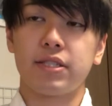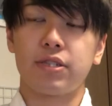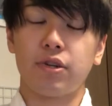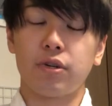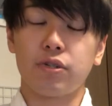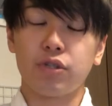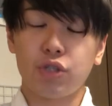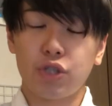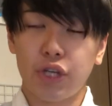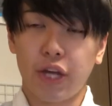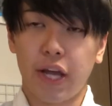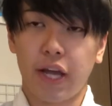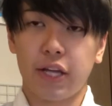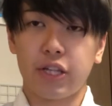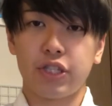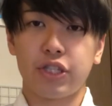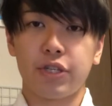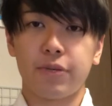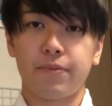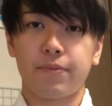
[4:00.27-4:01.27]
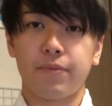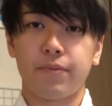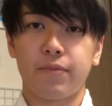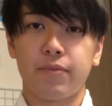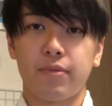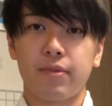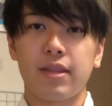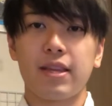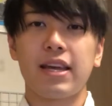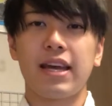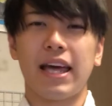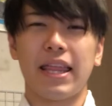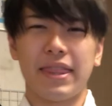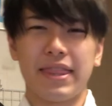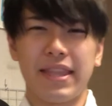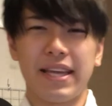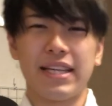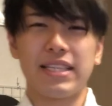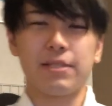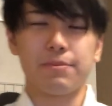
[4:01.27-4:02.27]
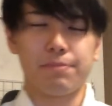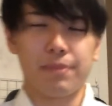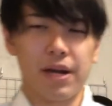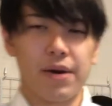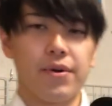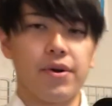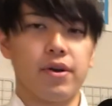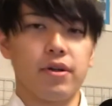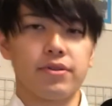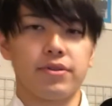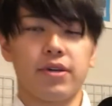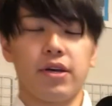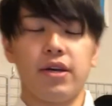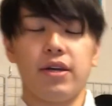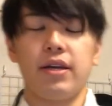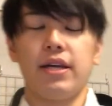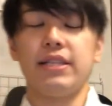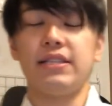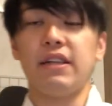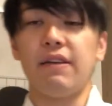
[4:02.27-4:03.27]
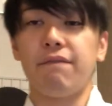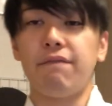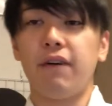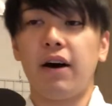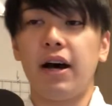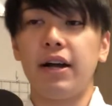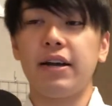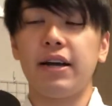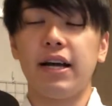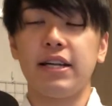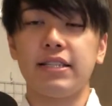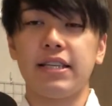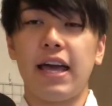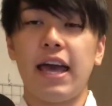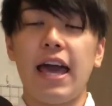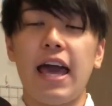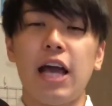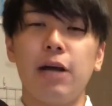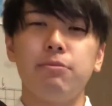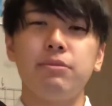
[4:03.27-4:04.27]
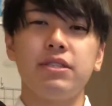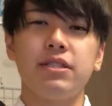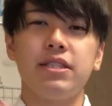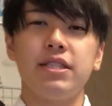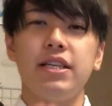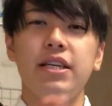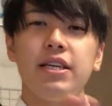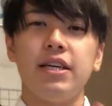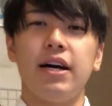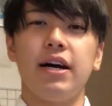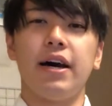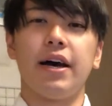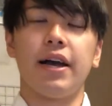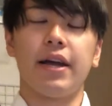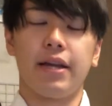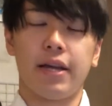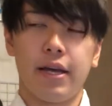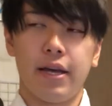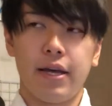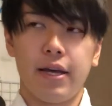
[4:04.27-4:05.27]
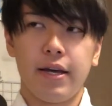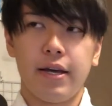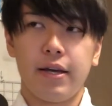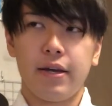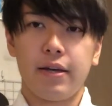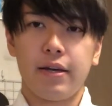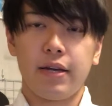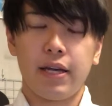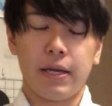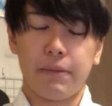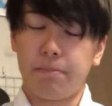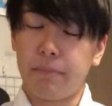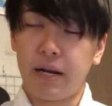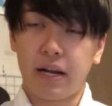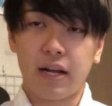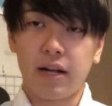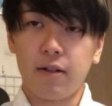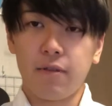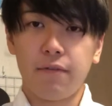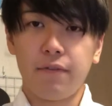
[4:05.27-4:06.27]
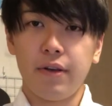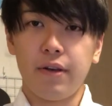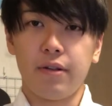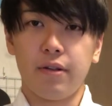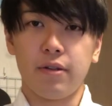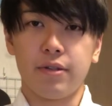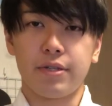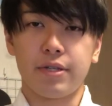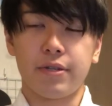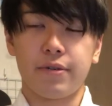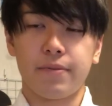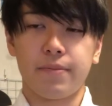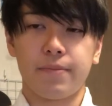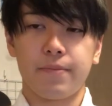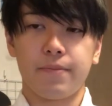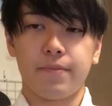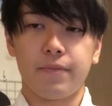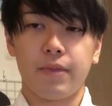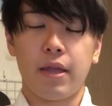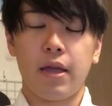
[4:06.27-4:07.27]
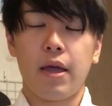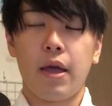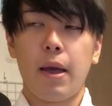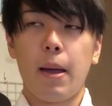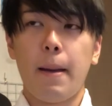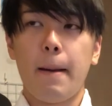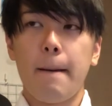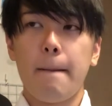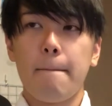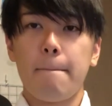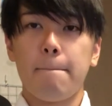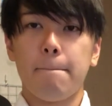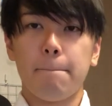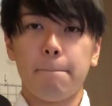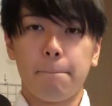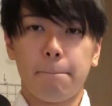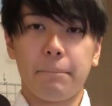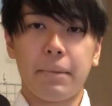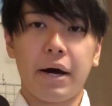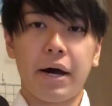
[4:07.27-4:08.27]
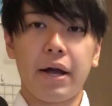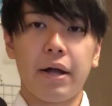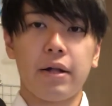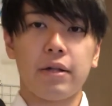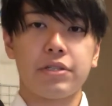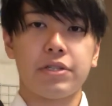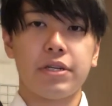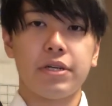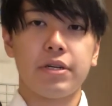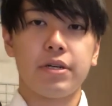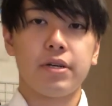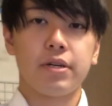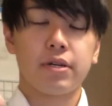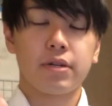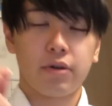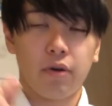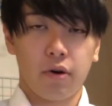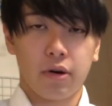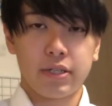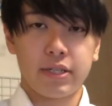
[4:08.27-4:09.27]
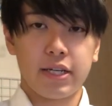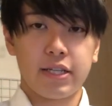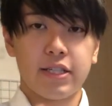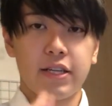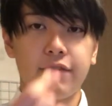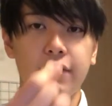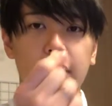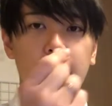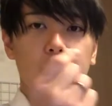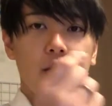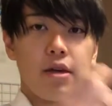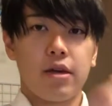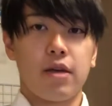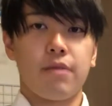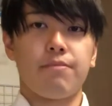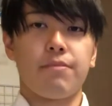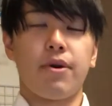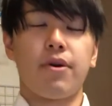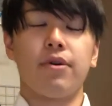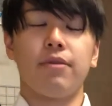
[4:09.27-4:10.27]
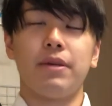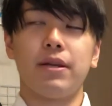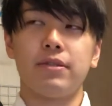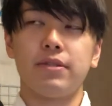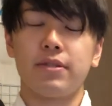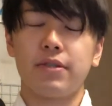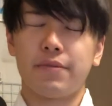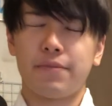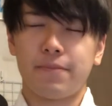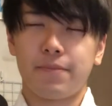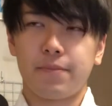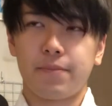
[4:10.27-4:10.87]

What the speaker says: start to change, and this period is defined as MCI in medical field, mild cognitive impairment.